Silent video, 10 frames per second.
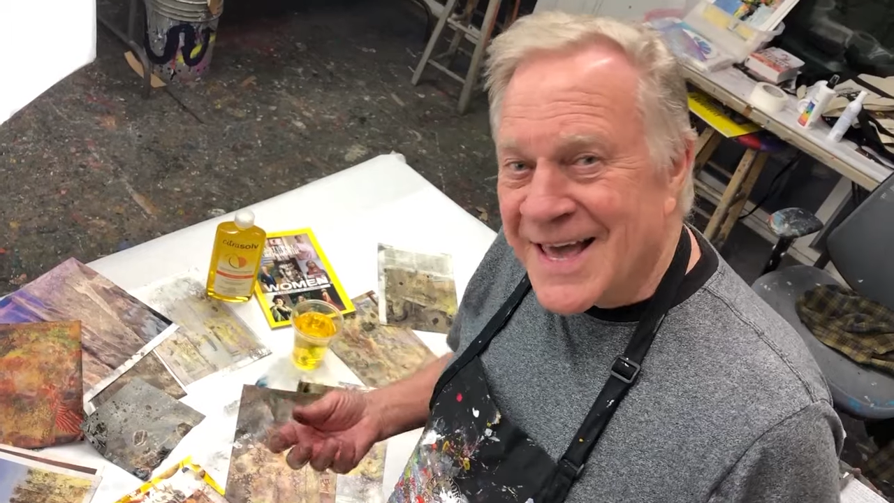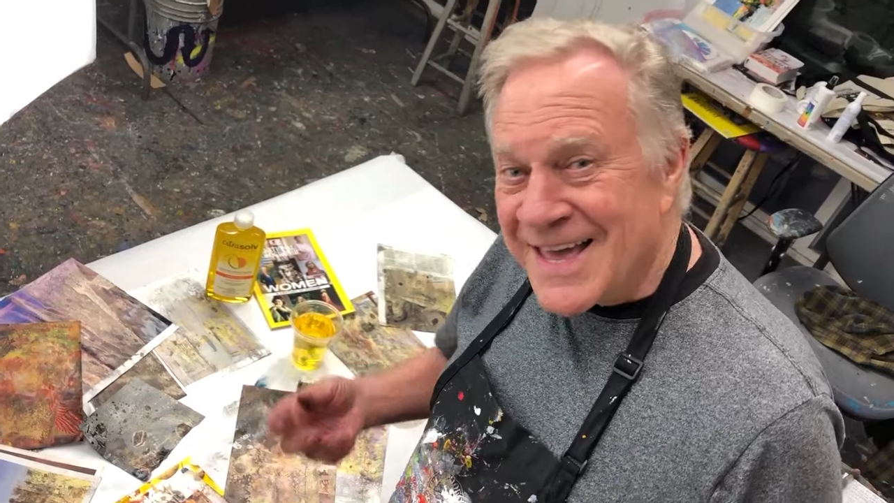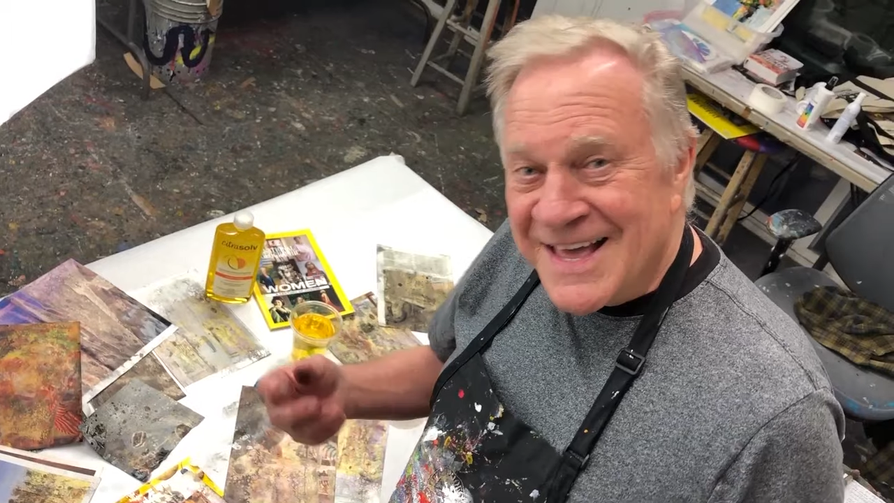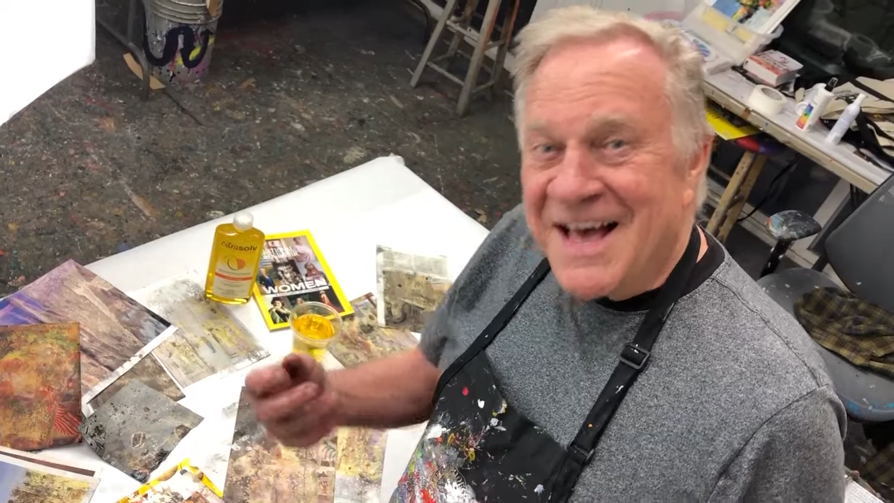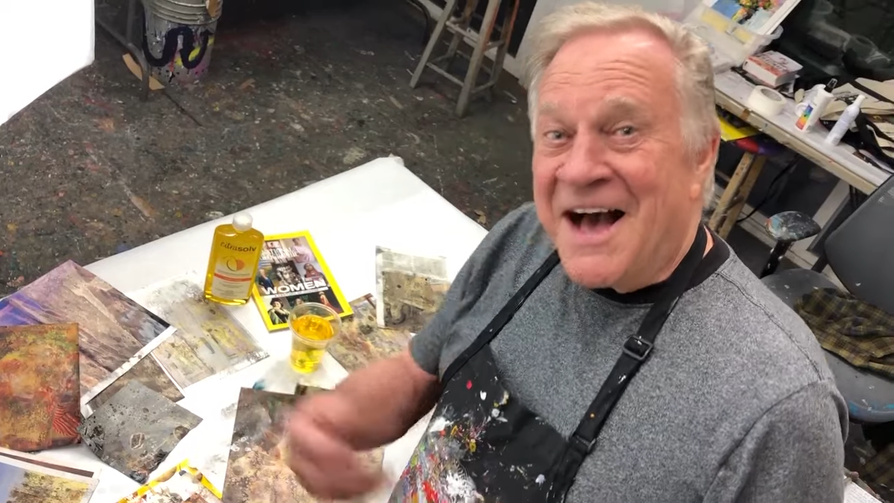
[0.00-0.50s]

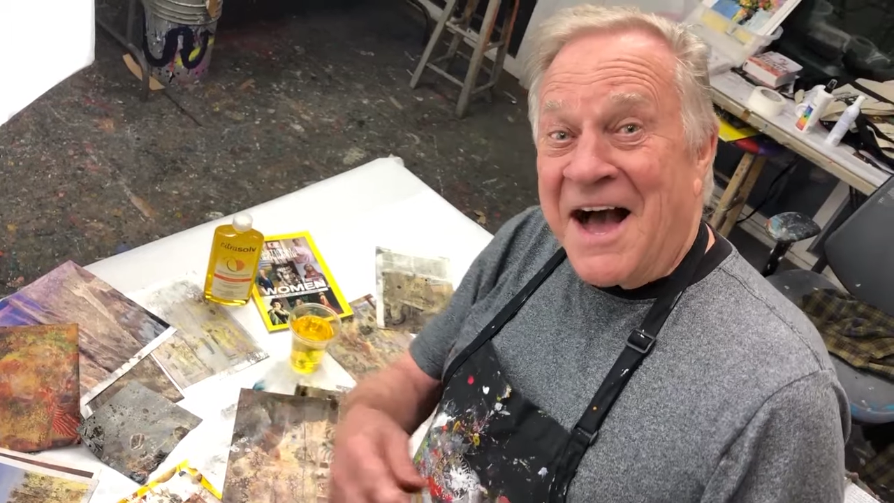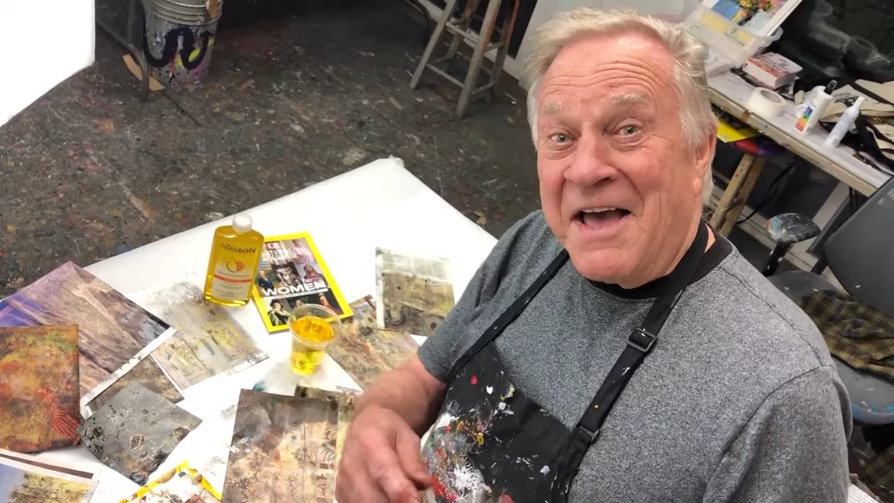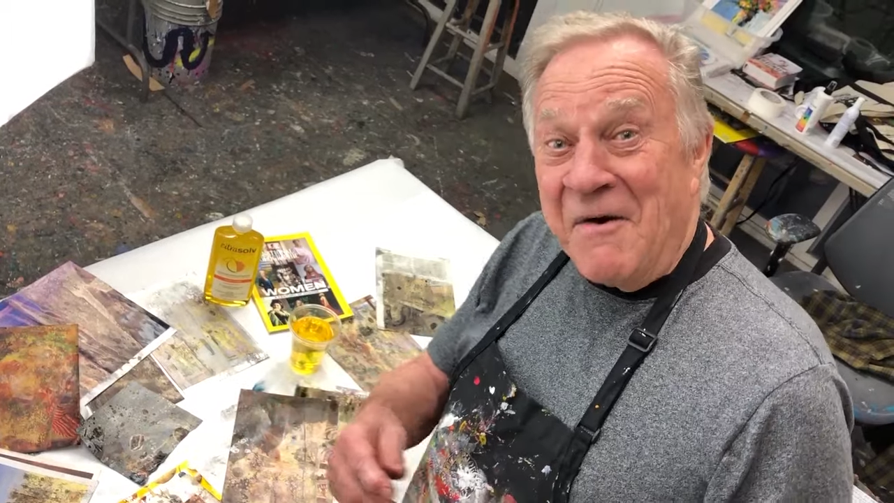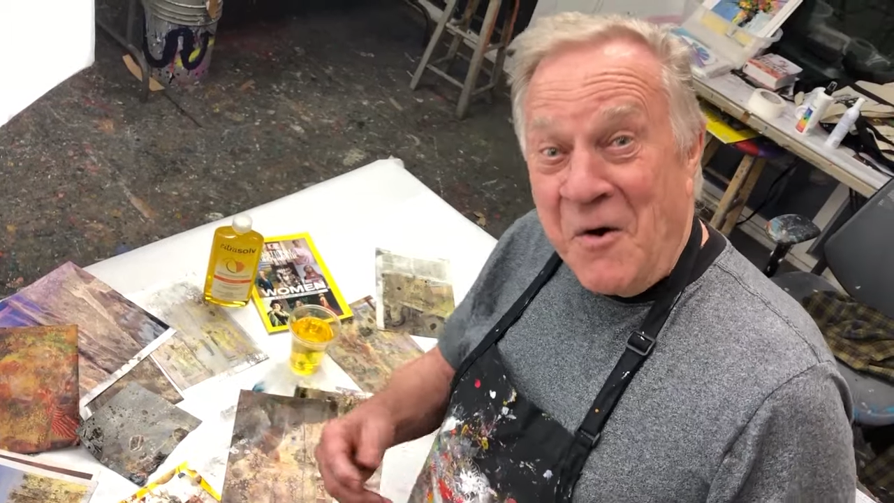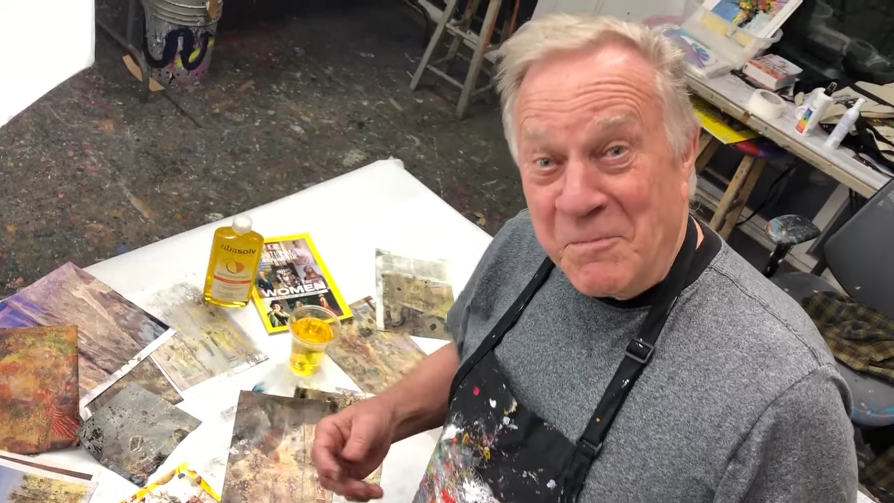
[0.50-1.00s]
Hey,
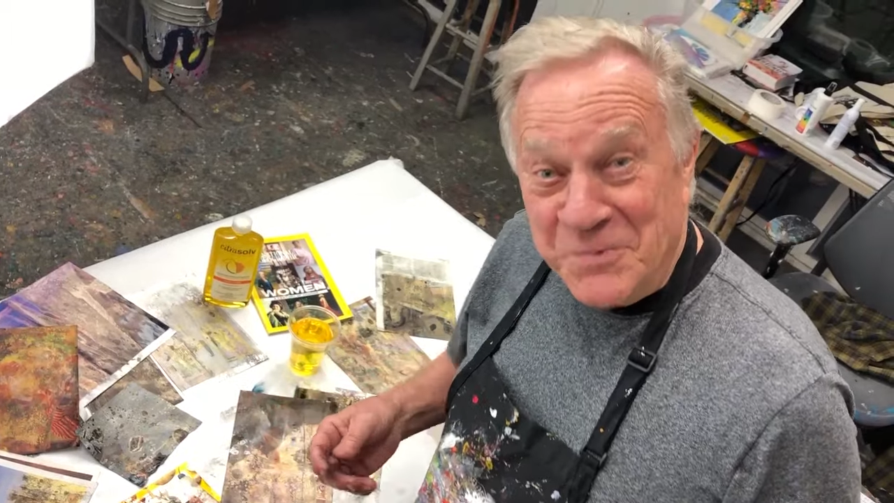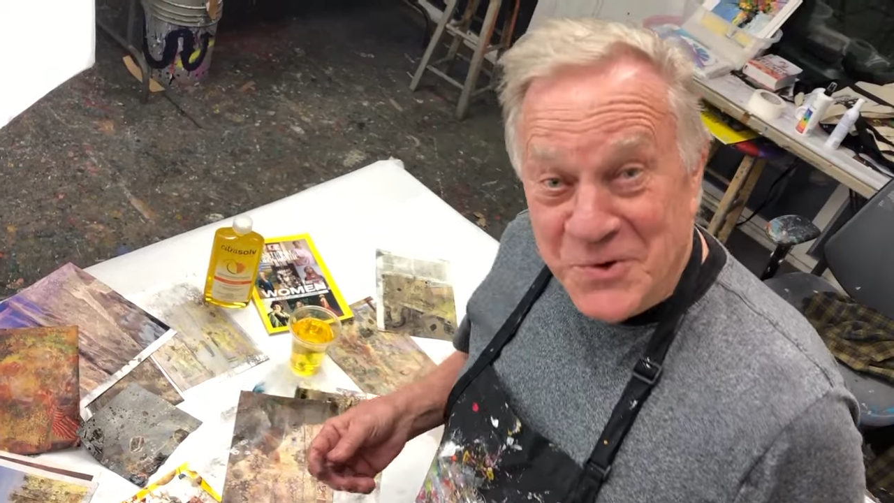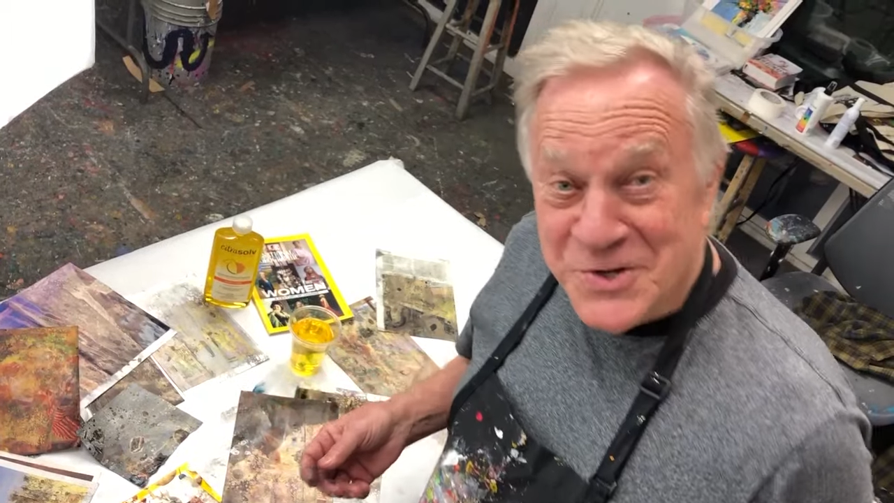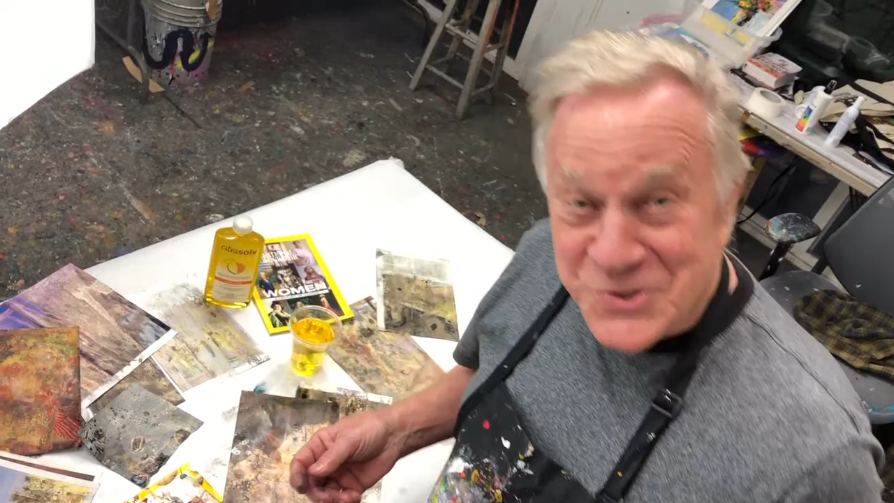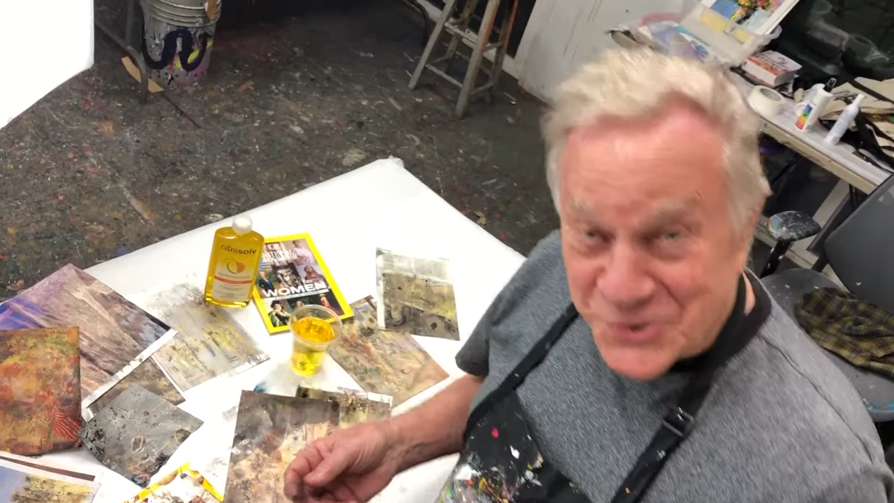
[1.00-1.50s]
I hope
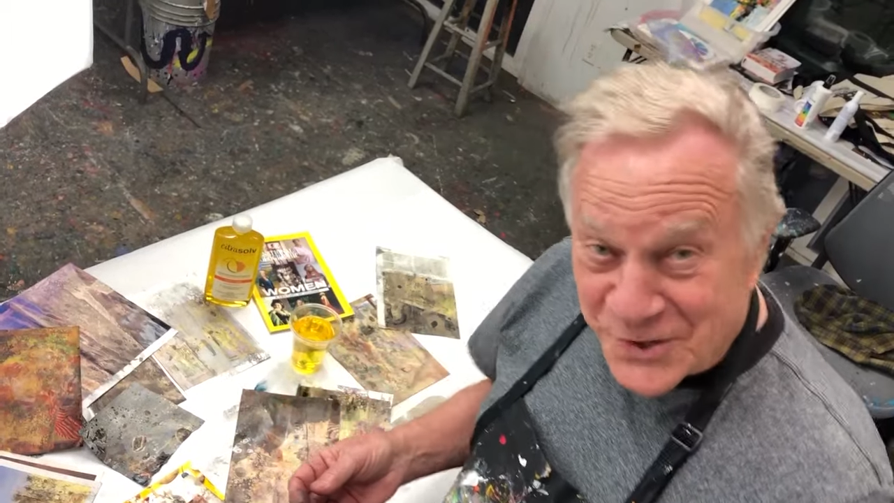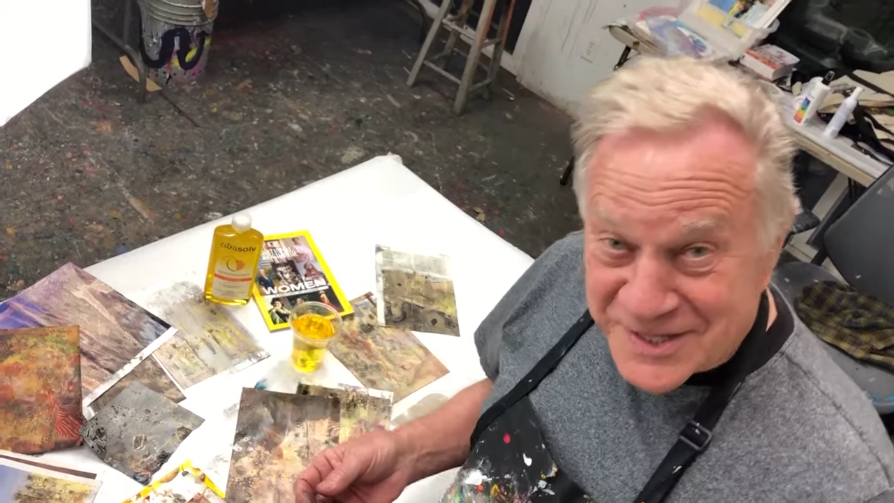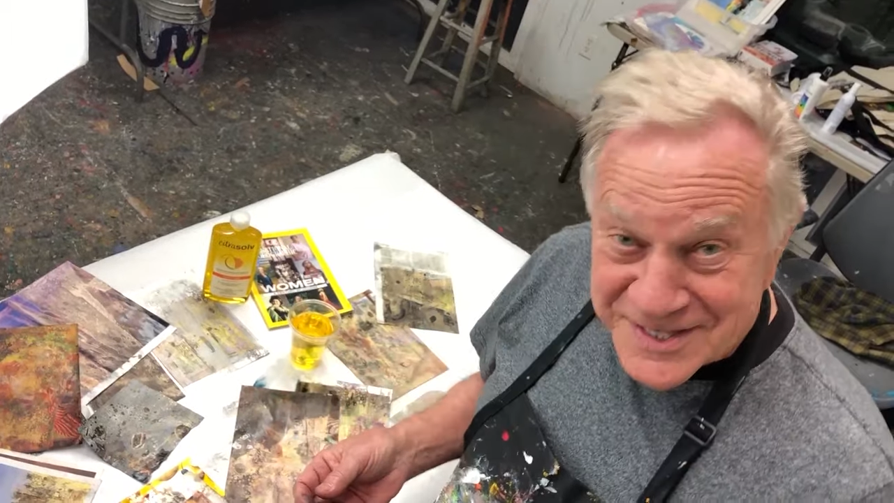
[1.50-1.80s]
you enjoyed